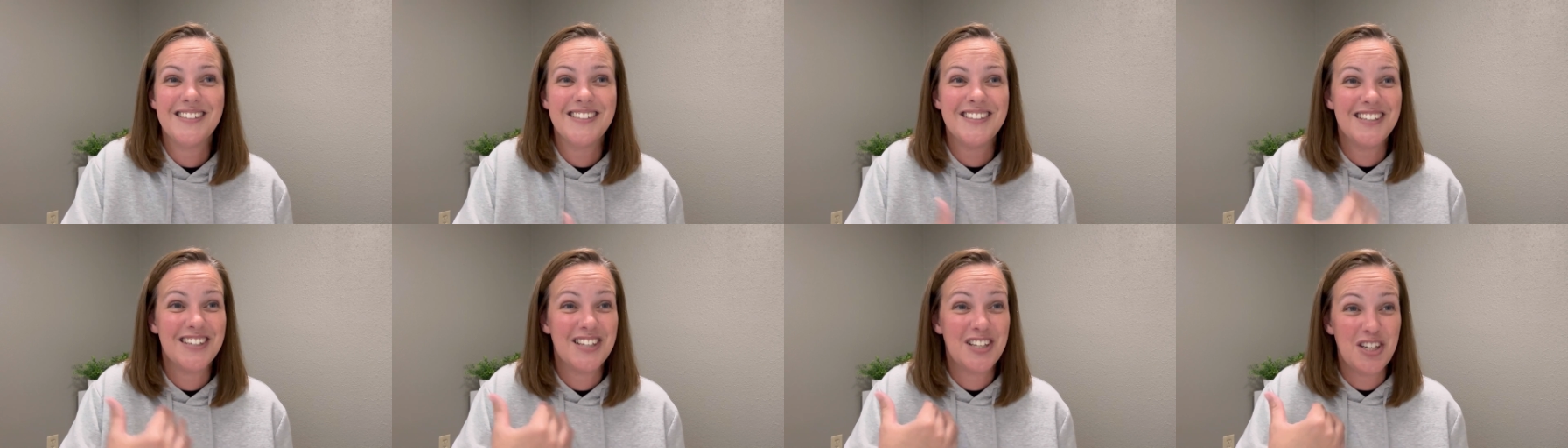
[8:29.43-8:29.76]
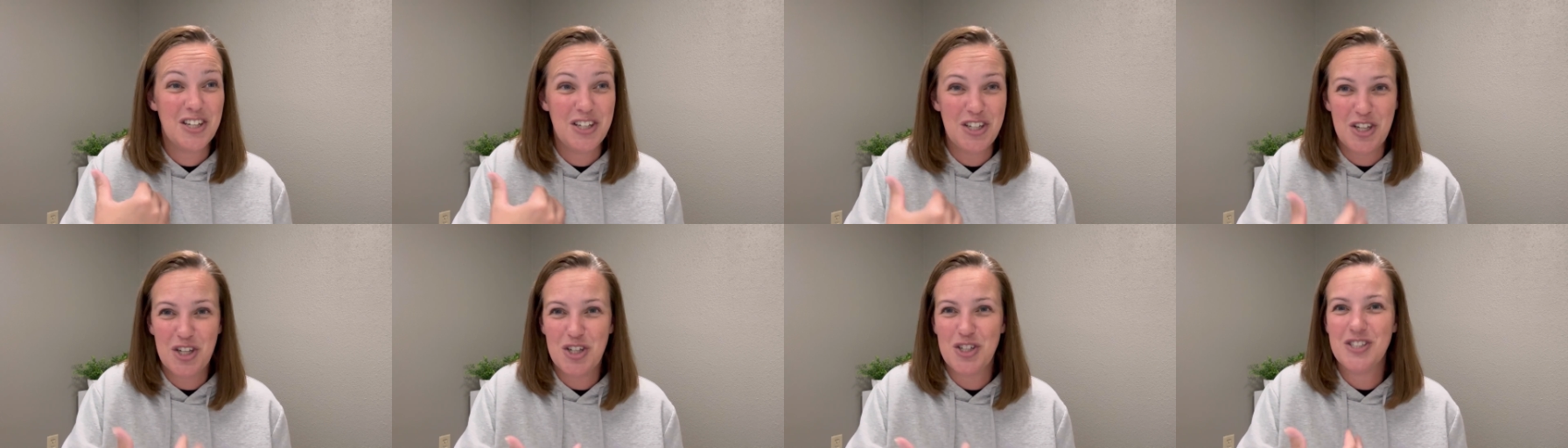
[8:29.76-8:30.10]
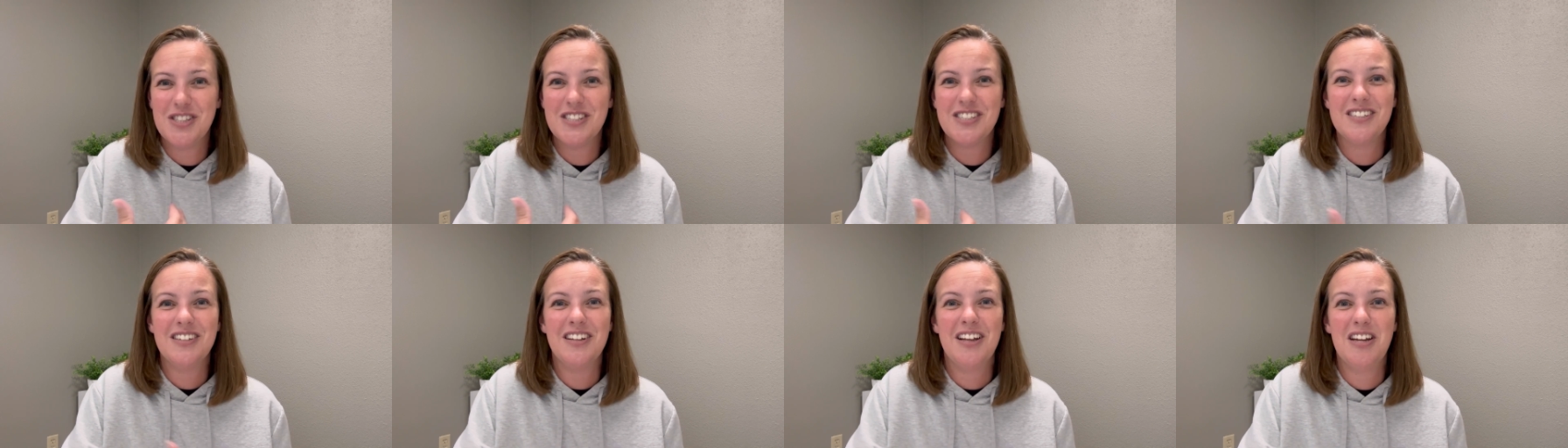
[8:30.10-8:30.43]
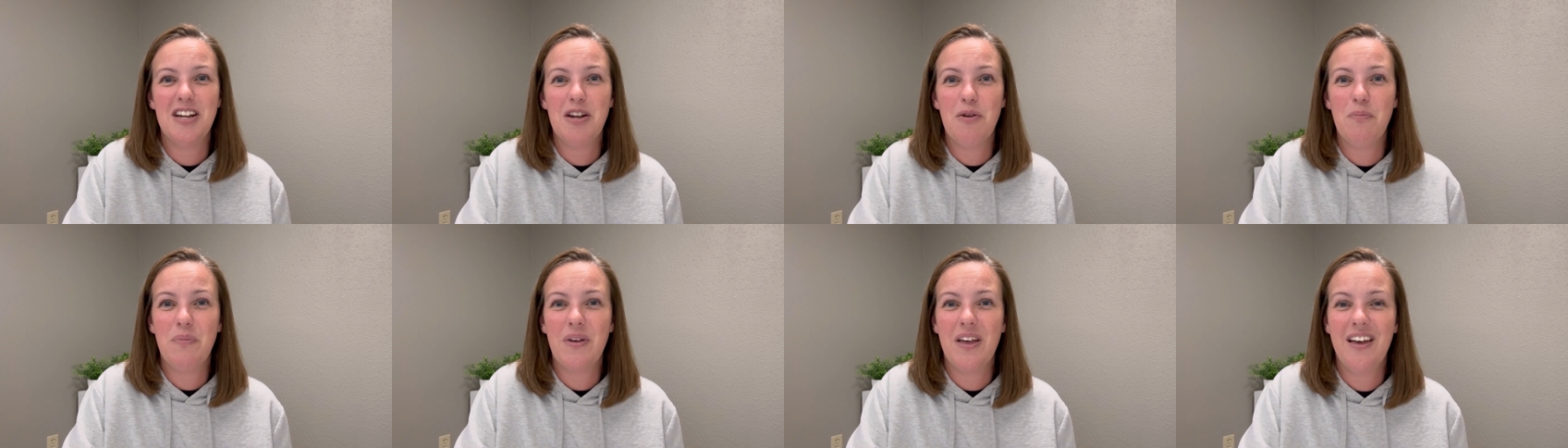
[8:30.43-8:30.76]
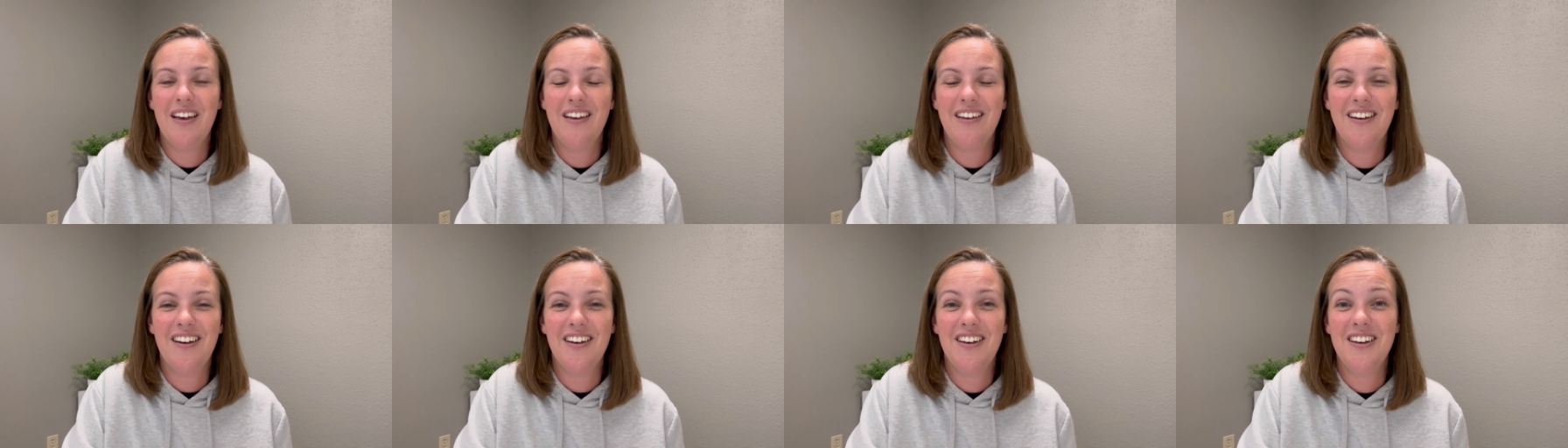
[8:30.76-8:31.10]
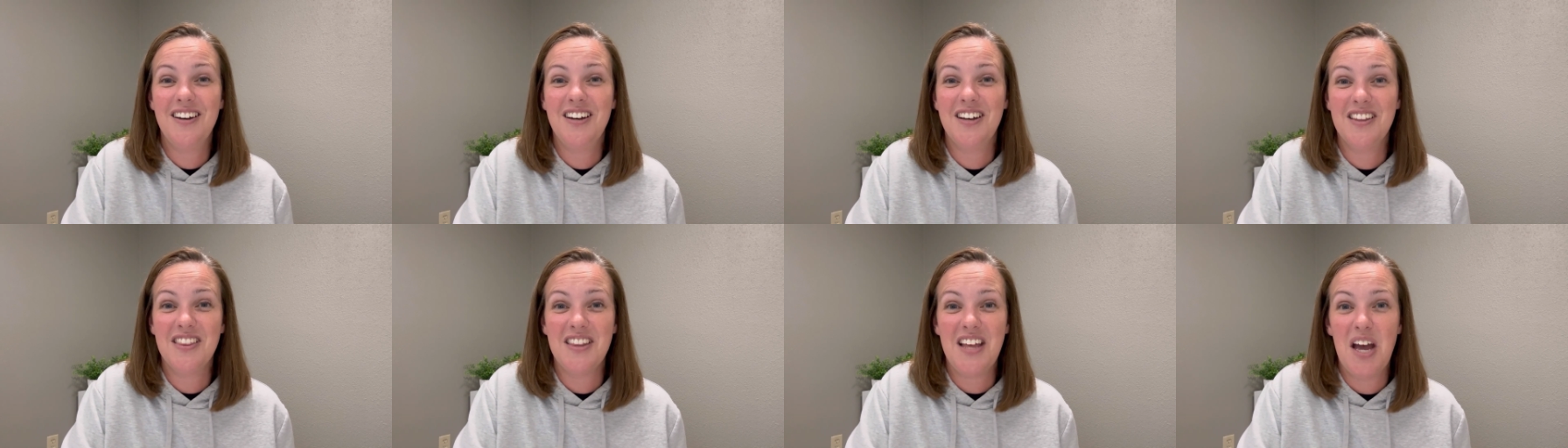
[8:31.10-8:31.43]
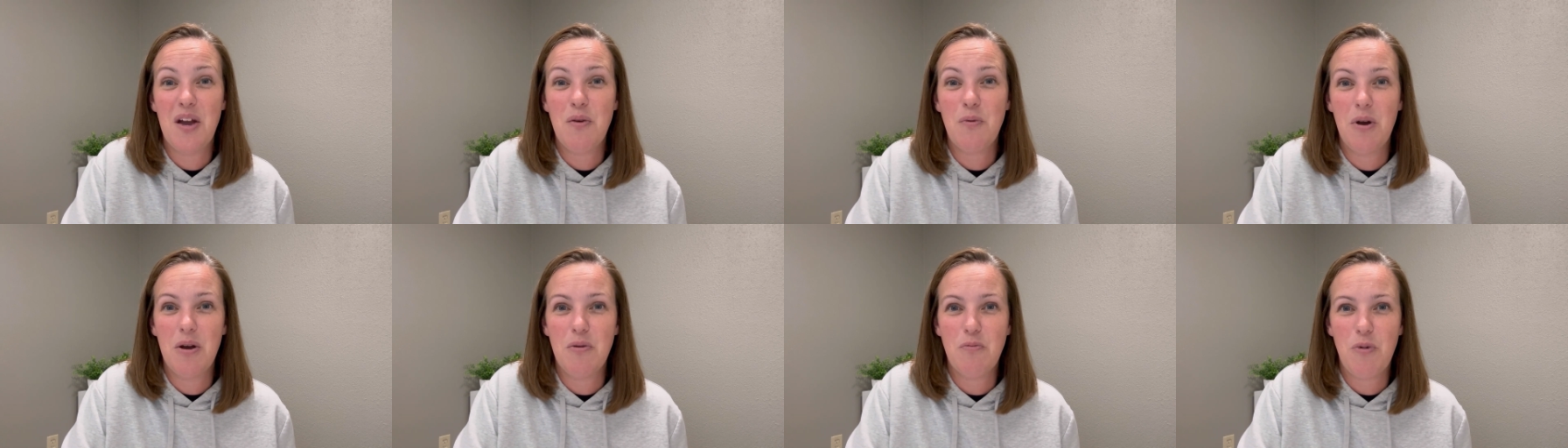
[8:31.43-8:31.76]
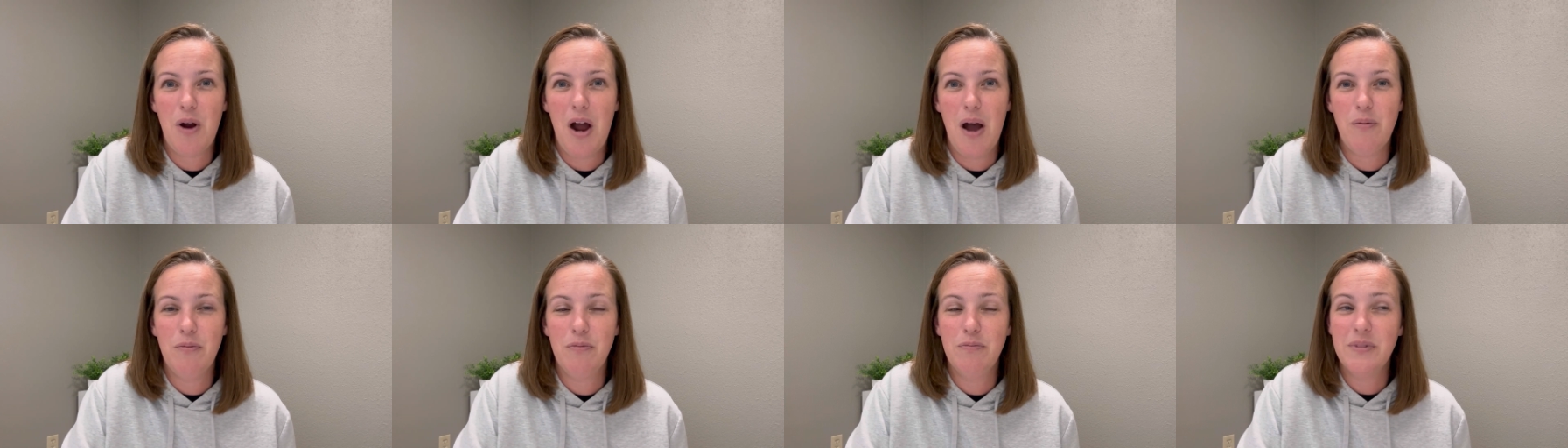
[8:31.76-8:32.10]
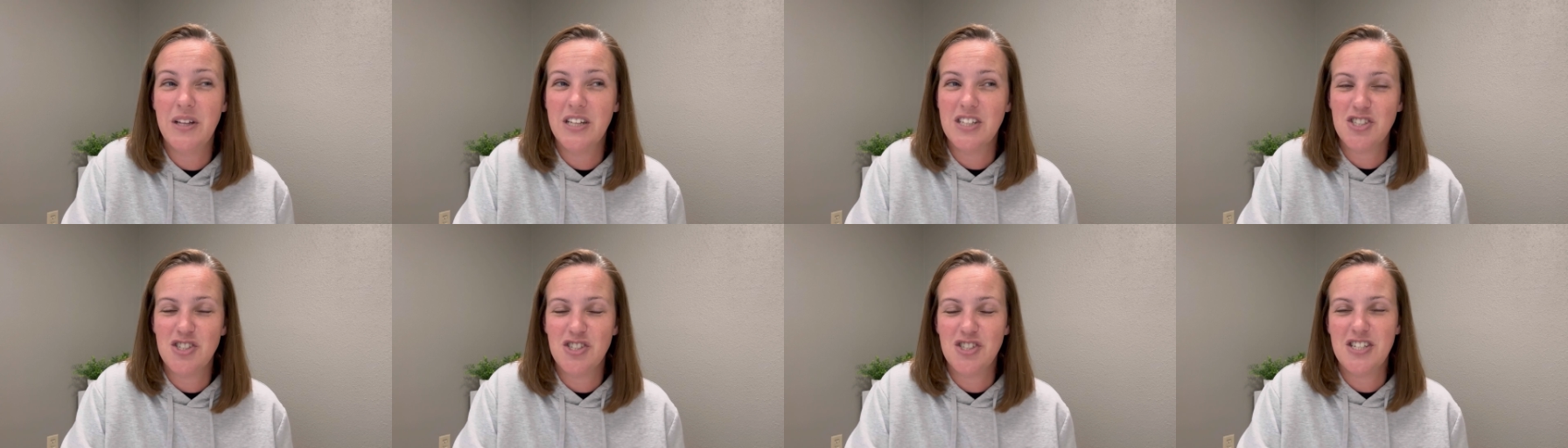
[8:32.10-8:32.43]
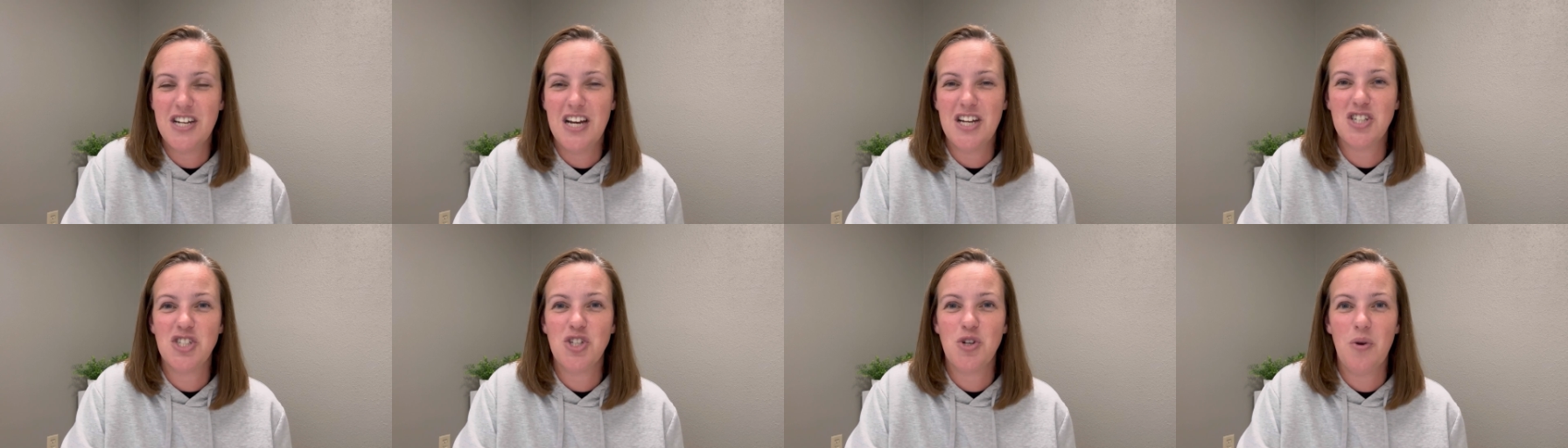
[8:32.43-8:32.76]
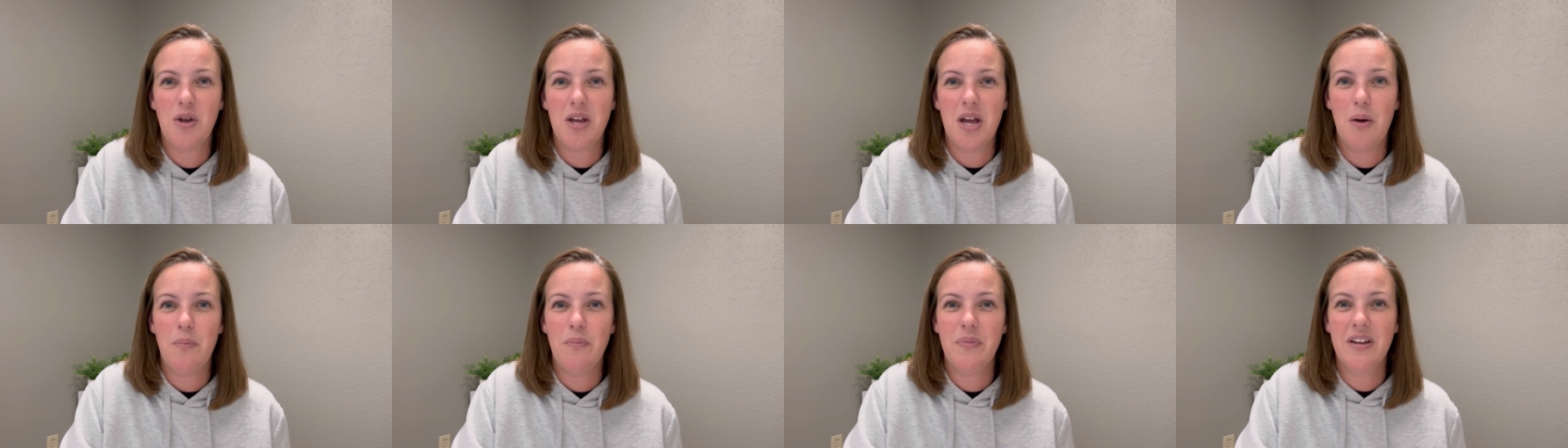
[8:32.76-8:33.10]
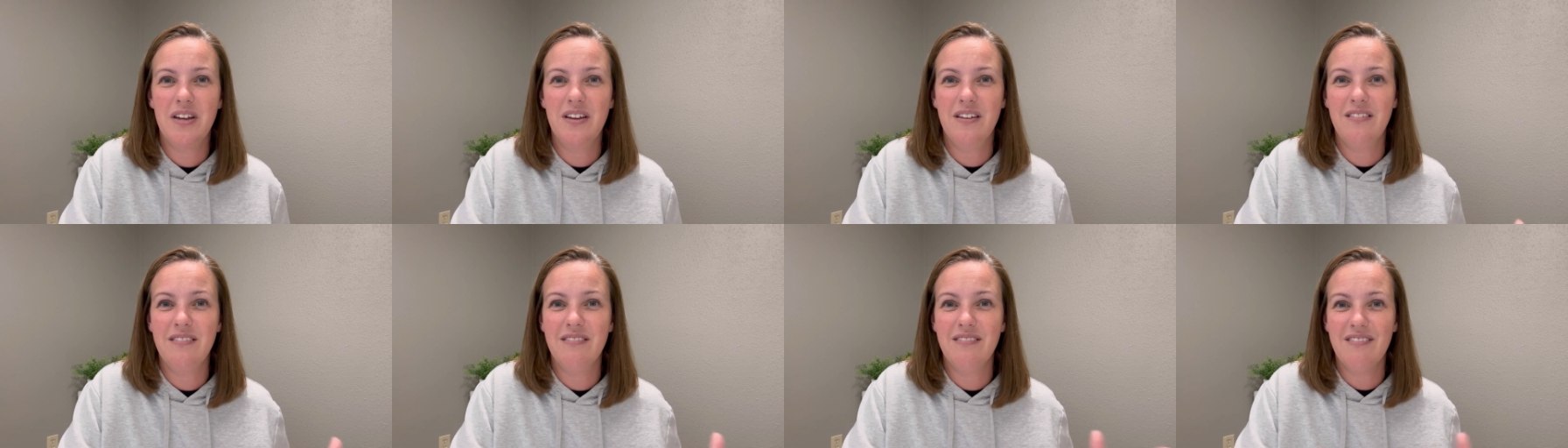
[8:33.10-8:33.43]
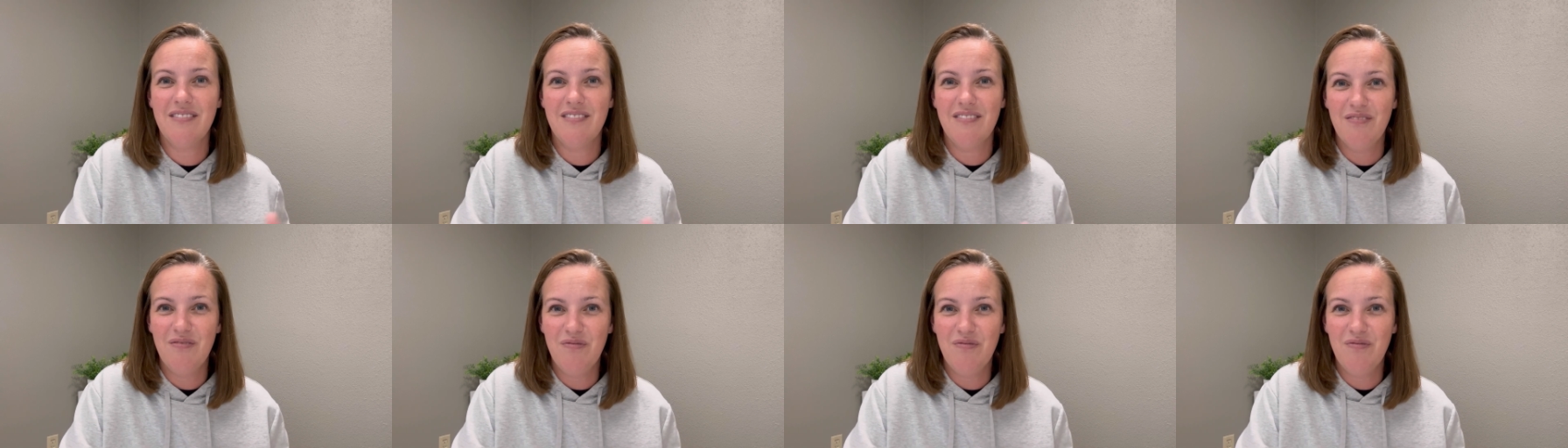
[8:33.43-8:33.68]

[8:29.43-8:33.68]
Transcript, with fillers: it, it could still end up being a, a thyroid problem that's just not showing up in